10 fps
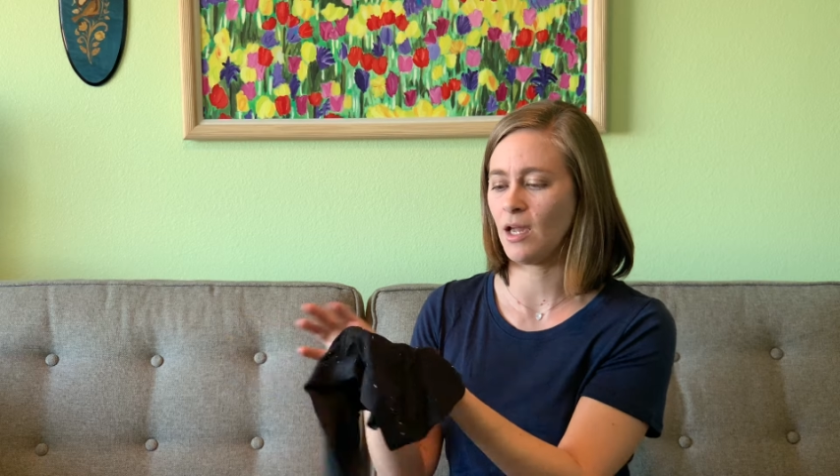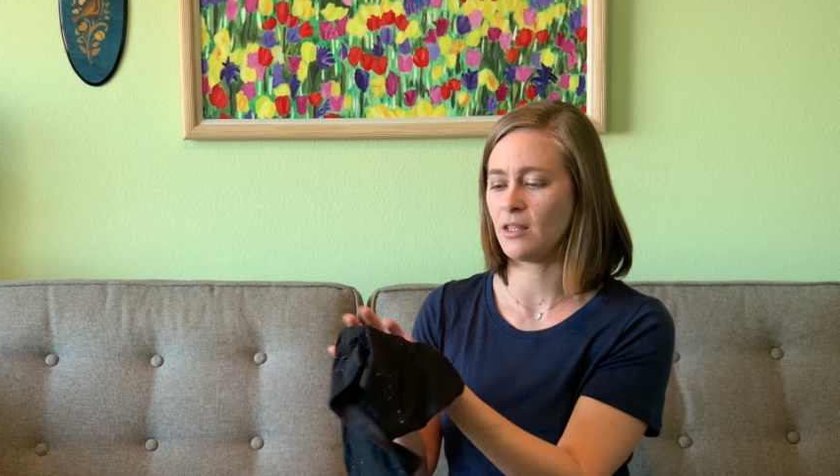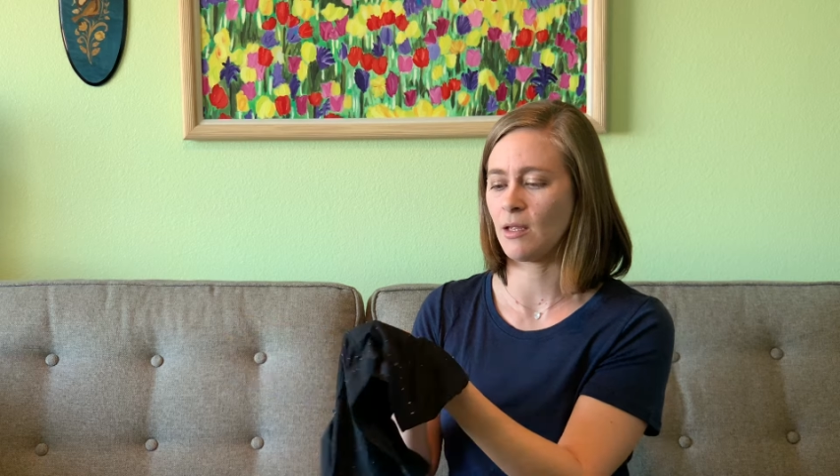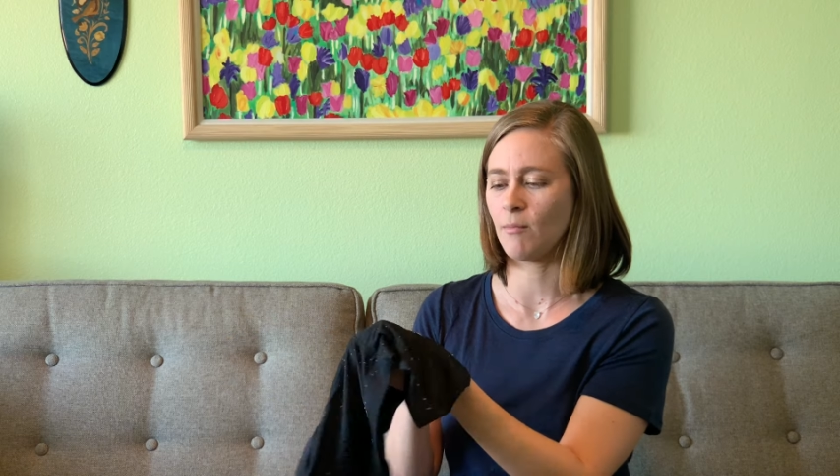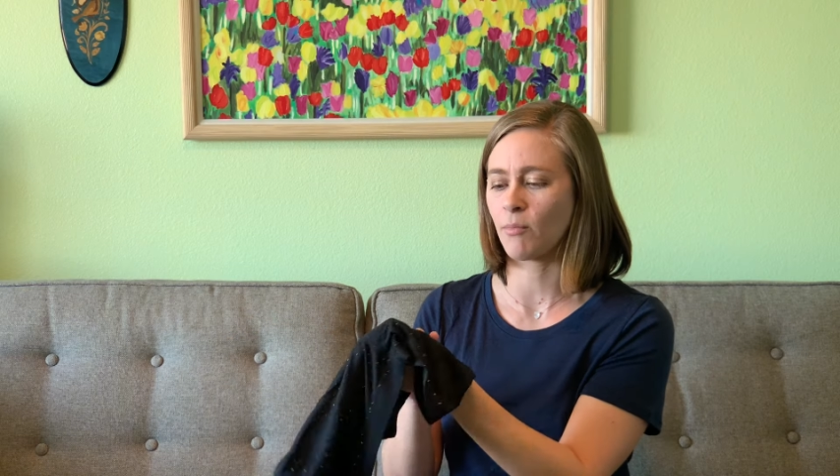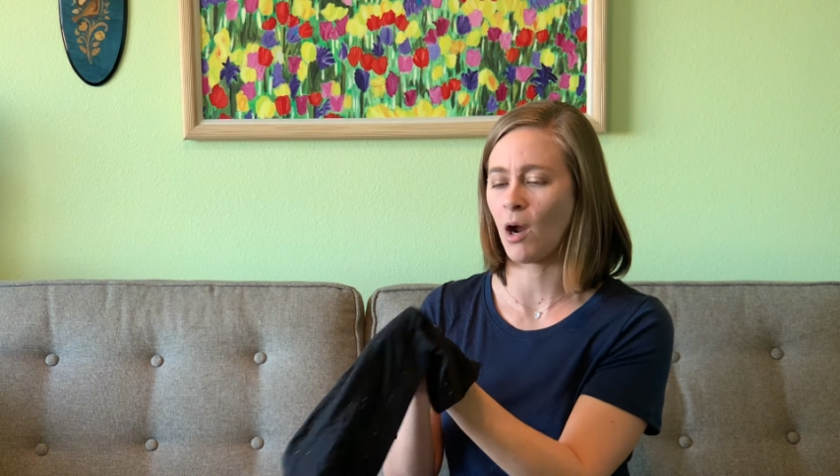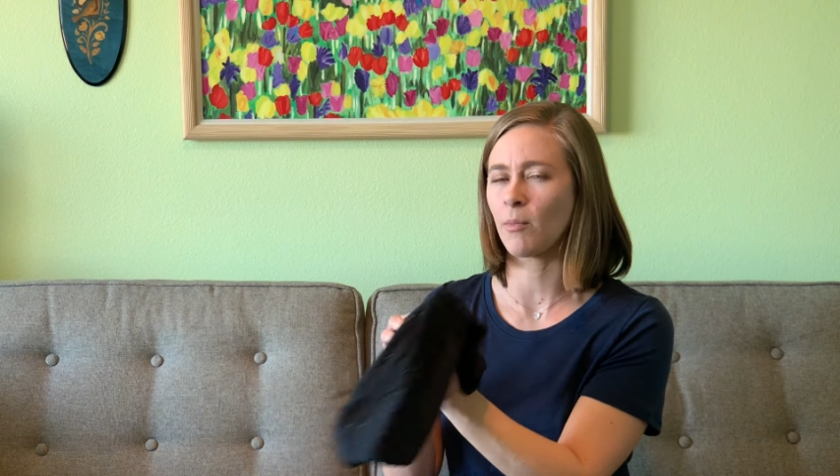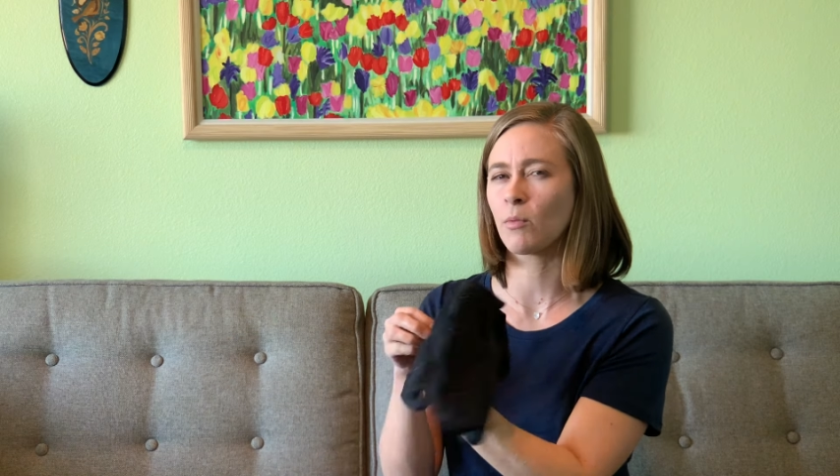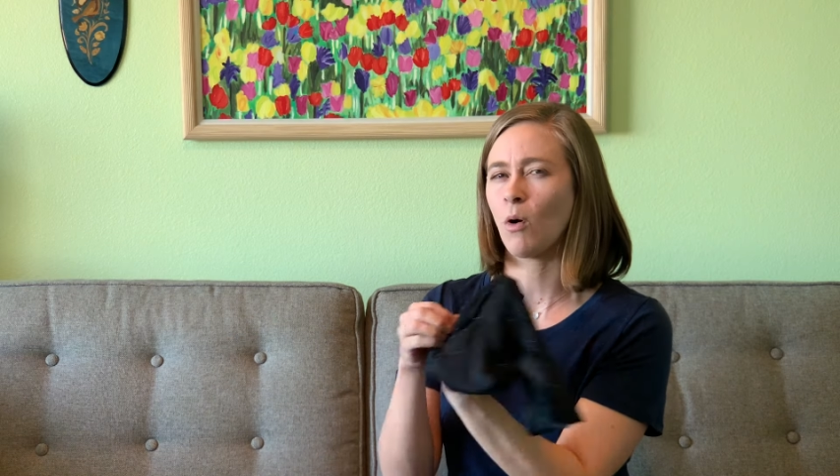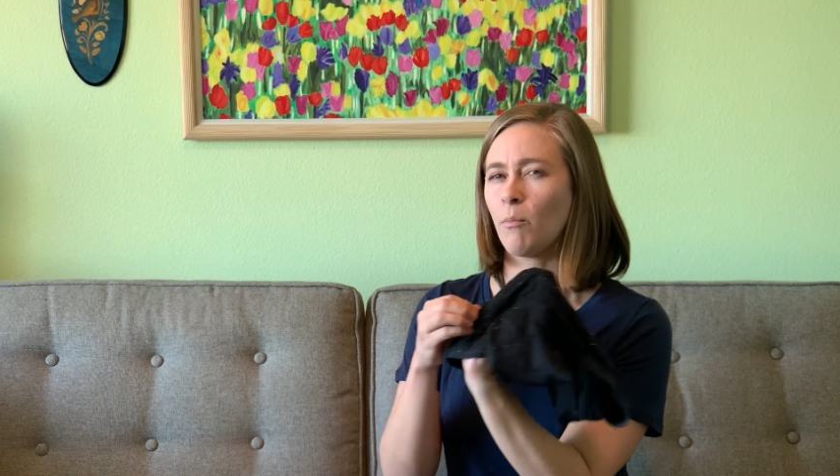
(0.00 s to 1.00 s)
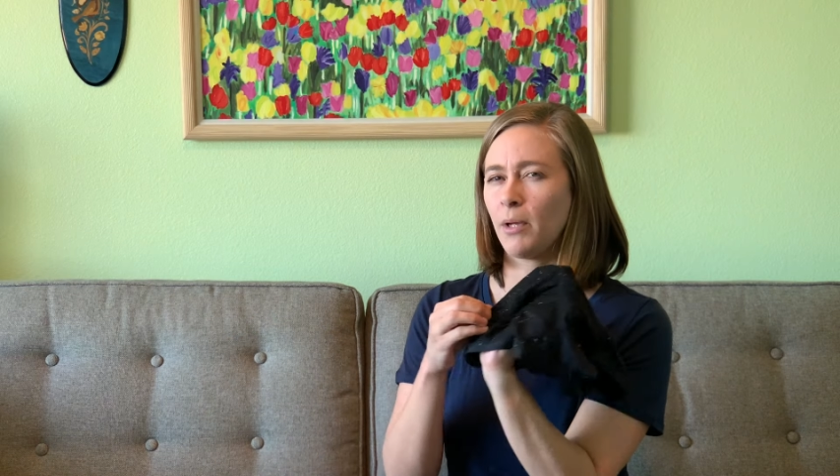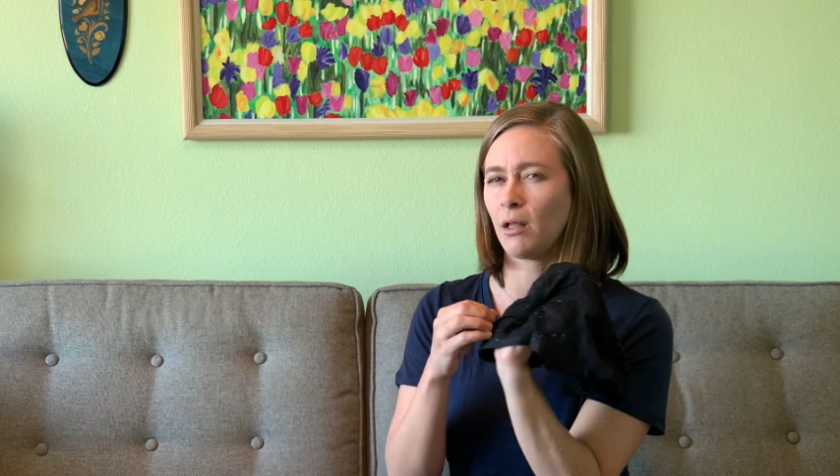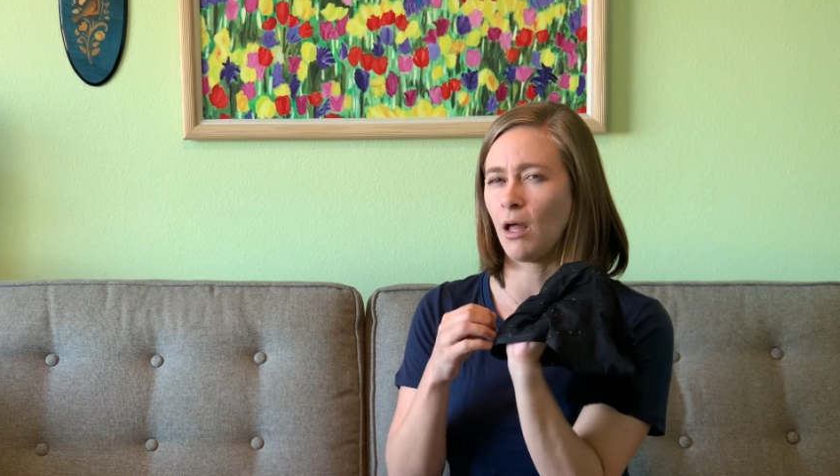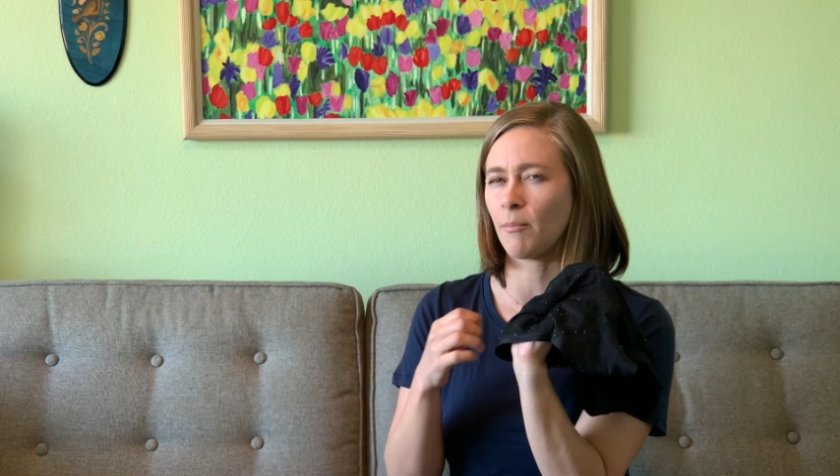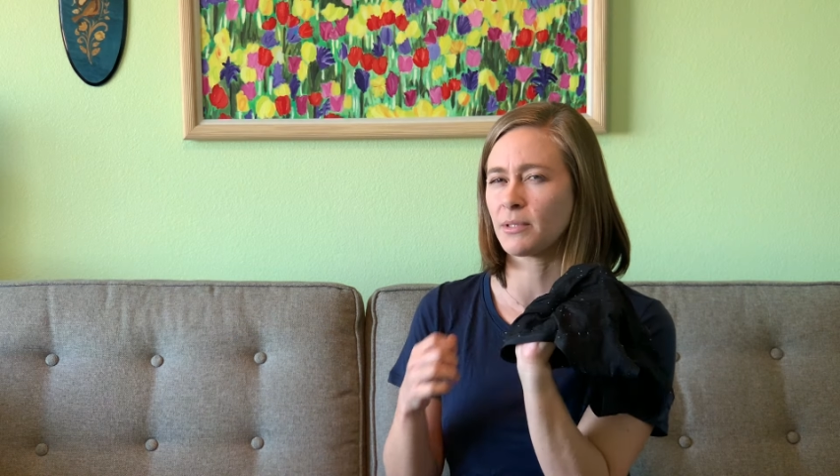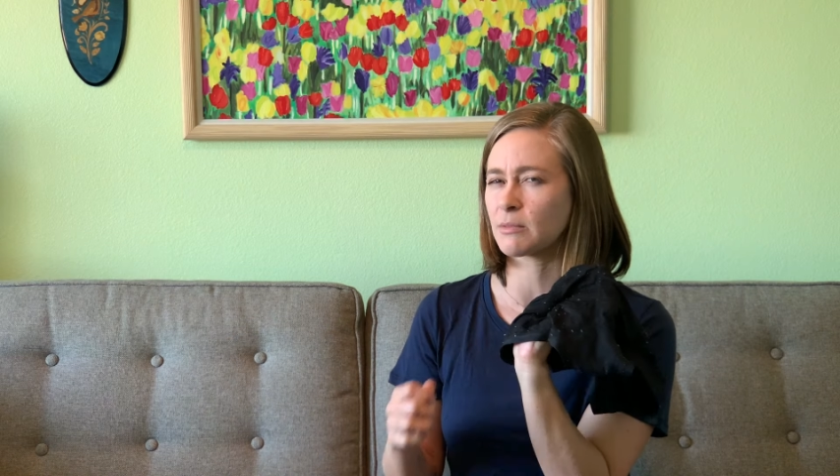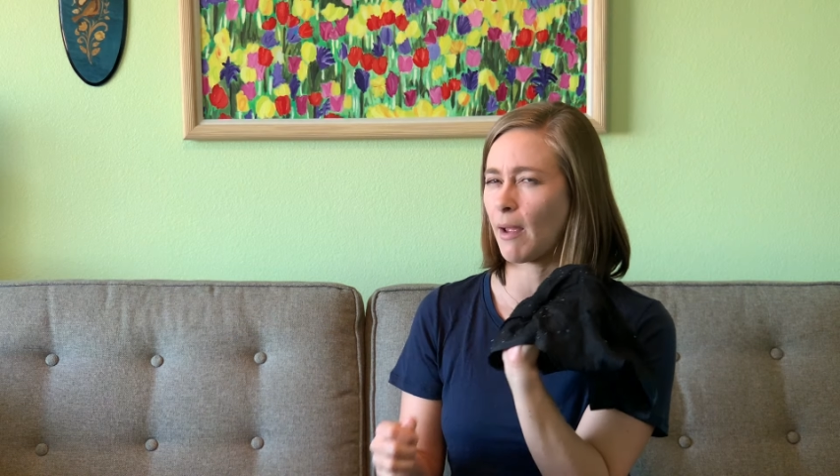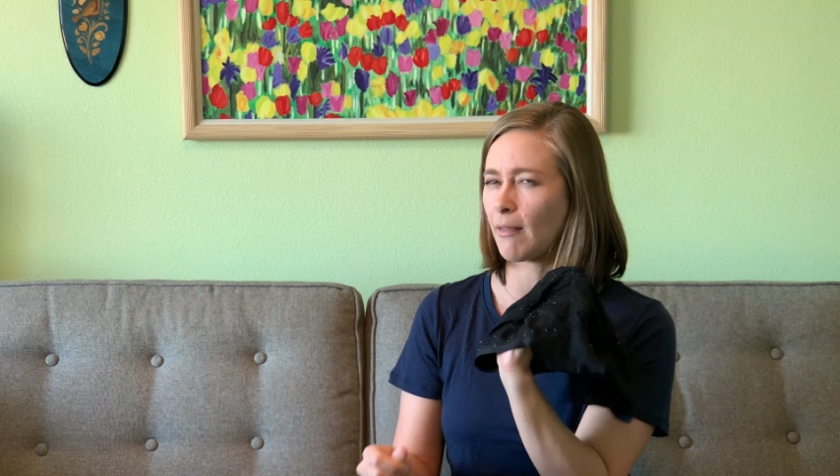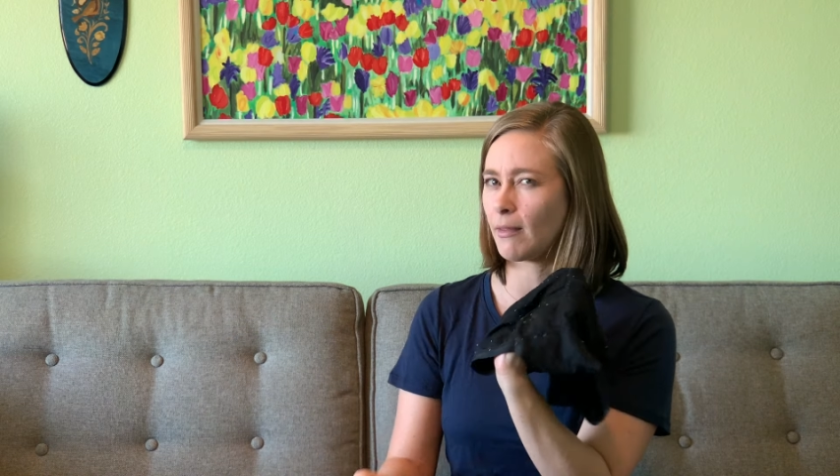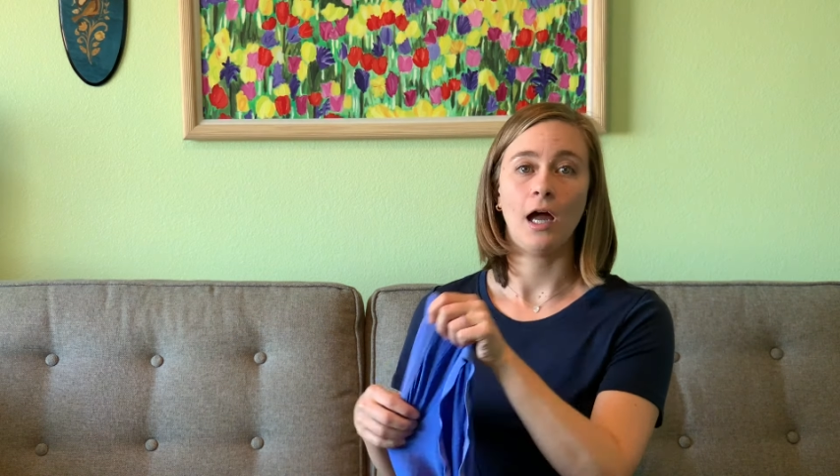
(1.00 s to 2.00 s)
and they probably won't pill up as
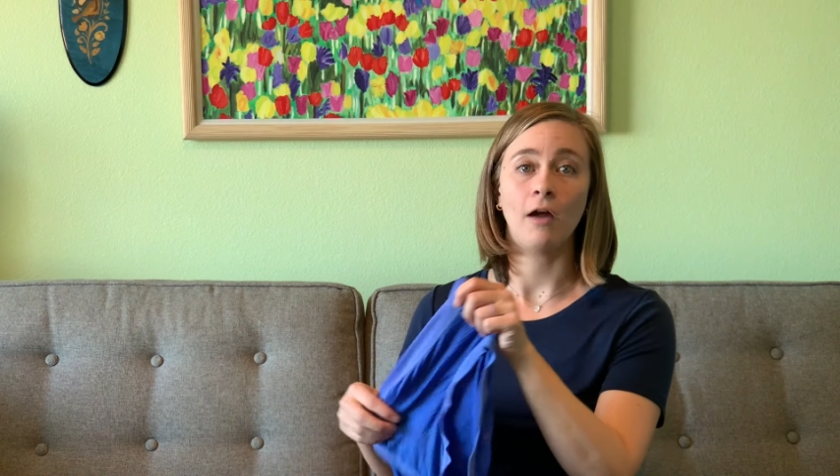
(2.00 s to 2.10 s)
badly.